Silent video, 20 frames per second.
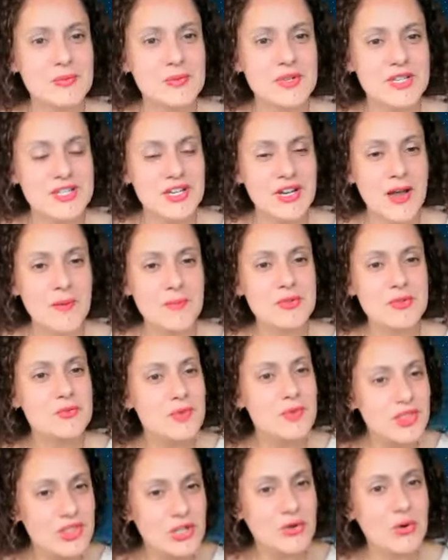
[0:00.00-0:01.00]
which comes
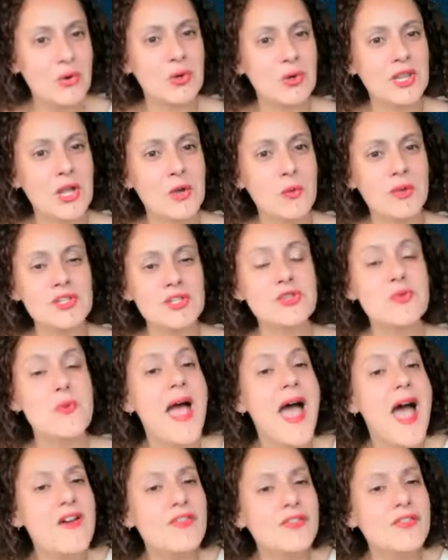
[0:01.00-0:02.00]
with the calling once you
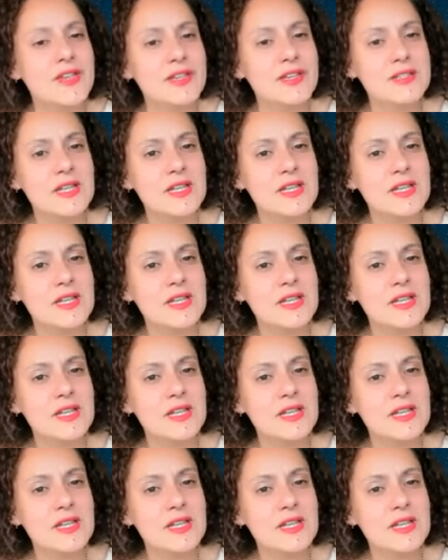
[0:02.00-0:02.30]
have yes.